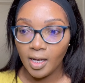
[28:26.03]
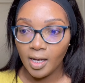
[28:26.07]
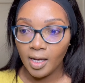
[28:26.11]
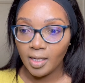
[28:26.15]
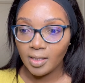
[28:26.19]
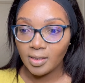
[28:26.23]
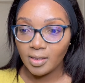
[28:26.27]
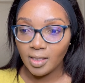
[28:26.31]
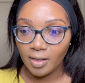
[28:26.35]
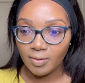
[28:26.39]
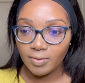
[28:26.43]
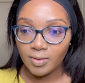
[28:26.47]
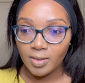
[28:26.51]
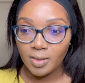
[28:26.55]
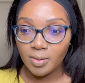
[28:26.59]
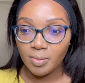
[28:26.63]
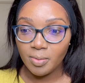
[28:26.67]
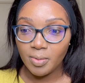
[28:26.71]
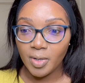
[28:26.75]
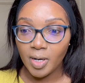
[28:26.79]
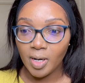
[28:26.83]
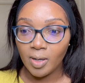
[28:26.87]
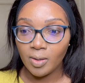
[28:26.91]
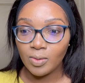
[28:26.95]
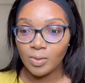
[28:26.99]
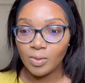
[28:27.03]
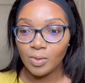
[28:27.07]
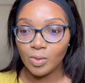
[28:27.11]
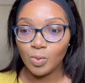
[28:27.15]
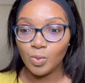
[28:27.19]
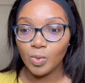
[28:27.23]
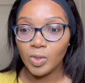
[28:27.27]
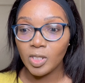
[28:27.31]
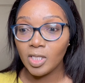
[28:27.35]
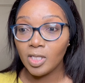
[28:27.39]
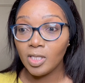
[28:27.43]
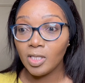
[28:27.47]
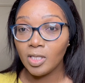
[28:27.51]
And after the brows,
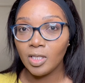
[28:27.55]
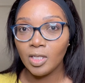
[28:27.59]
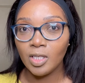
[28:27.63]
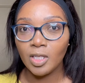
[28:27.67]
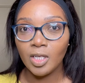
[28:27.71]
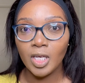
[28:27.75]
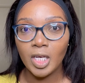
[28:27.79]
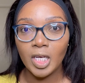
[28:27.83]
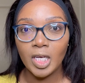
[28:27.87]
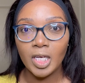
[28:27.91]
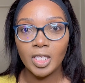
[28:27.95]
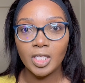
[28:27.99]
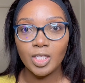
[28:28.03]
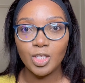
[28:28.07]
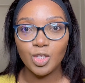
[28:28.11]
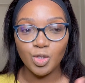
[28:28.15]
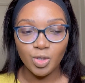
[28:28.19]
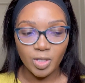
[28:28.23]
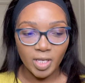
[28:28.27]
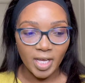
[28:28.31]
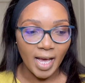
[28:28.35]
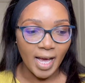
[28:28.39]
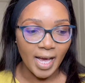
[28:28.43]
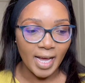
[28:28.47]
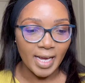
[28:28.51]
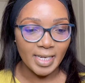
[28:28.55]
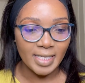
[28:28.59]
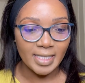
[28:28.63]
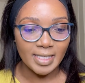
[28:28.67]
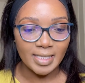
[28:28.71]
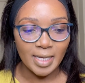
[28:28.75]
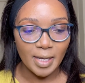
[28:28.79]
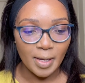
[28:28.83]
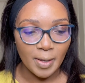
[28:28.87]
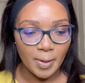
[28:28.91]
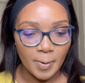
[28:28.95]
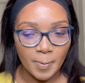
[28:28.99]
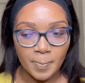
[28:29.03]
we do the eyes.
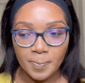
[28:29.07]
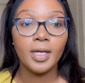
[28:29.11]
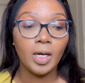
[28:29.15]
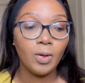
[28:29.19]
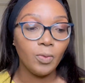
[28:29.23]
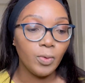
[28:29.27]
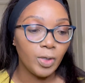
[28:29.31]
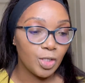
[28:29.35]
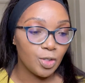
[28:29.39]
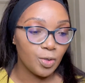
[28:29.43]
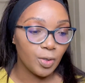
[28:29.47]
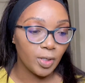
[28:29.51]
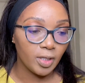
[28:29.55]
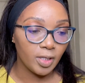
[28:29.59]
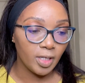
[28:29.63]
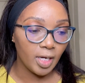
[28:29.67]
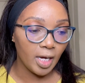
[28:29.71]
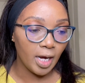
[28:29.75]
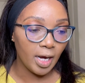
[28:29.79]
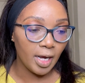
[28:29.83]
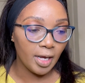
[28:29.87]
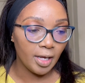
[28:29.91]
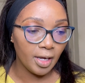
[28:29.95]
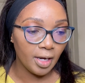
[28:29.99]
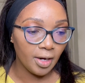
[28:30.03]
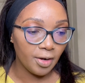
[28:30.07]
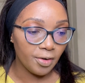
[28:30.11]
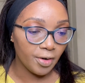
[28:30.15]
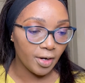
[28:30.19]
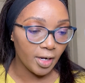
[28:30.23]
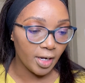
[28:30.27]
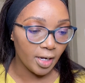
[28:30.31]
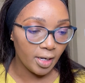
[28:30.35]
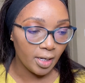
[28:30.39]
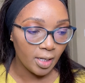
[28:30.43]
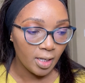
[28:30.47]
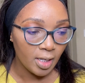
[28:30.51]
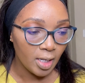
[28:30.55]
Now we're doing the eye
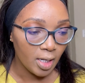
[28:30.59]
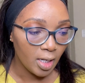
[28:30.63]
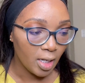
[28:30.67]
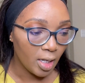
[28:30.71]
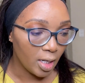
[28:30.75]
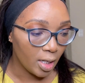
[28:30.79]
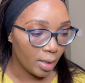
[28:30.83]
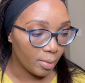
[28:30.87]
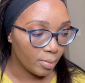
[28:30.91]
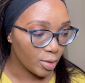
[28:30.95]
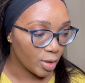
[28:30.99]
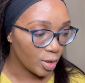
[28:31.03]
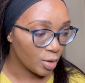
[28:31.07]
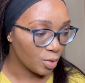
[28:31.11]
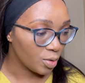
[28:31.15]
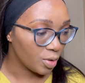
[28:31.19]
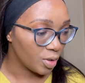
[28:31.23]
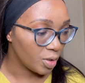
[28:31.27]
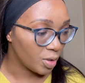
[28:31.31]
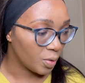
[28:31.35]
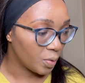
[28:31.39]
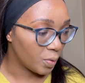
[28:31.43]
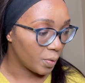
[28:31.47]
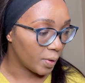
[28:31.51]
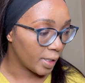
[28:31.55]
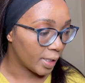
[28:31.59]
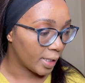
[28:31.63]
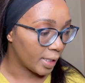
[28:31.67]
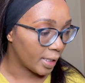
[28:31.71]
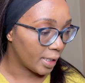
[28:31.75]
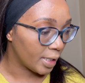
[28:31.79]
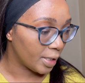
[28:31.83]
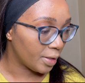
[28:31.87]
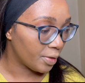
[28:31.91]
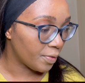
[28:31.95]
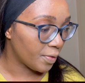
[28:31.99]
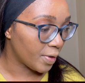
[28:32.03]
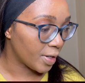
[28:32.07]
area. I'm just gonna
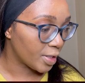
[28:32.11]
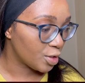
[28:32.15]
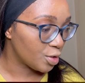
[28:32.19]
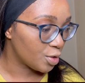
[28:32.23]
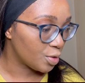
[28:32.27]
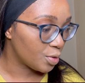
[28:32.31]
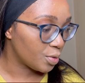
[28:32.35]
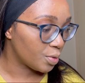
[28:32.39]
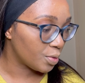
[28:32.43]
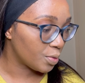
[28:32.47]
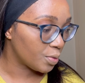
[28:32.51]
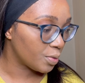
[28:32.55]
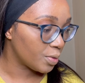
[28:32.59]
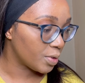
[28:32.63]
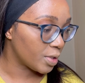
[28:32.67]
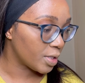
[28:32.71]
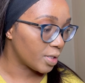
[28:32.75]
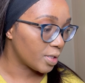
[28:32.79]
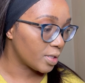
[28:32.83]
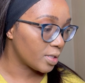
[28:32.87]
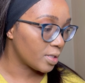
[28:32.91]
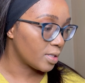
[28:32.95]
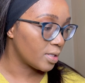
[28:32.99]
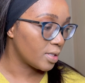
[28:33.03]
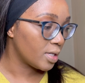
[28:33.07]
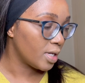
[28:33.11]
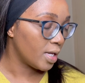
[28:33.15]
quickly rush through this.